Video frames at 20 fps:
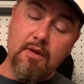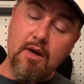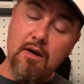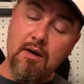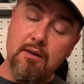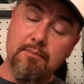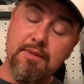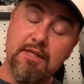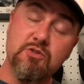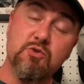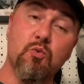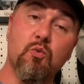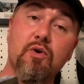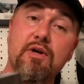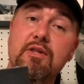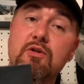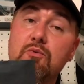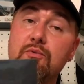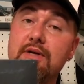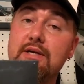that's
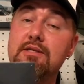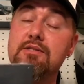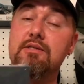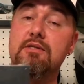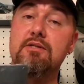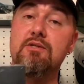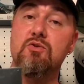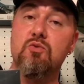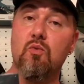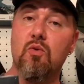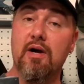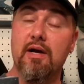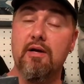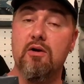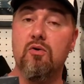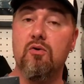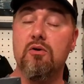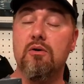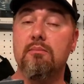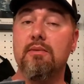one of the reasons why
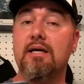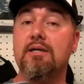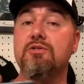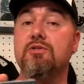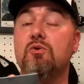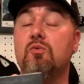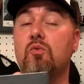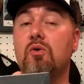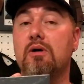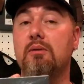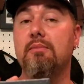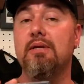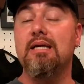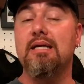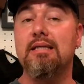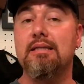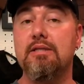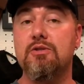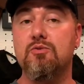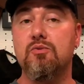Coilmaster wanted me to
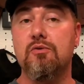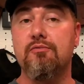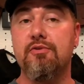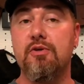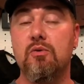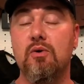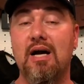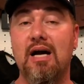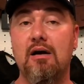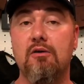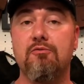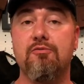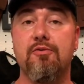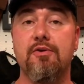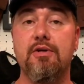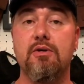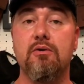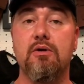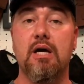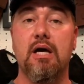get this review out
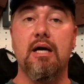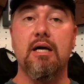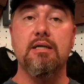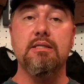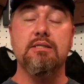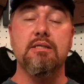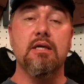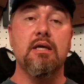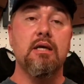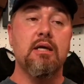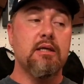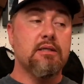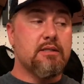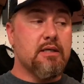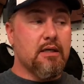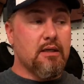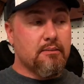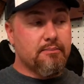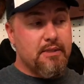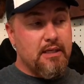for you guys,
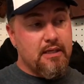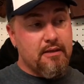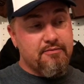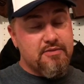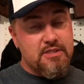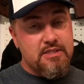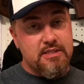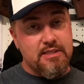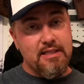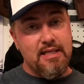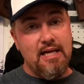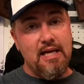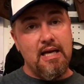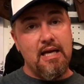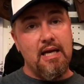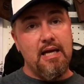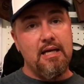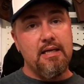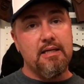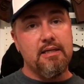to help kind of
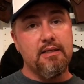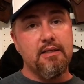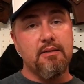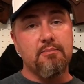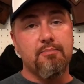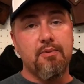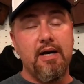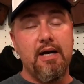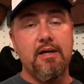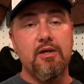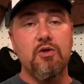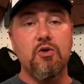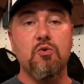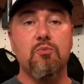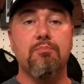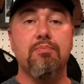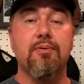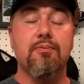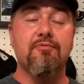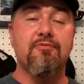slide into the brand
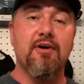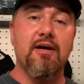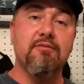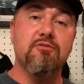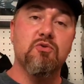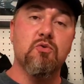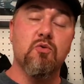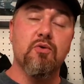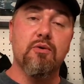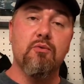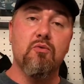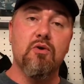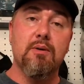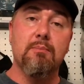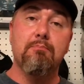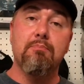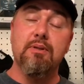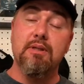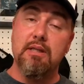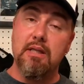new
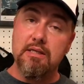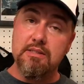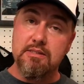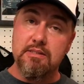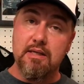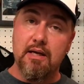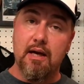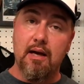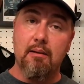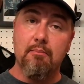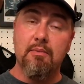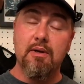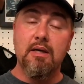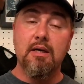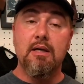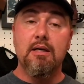521 plus tab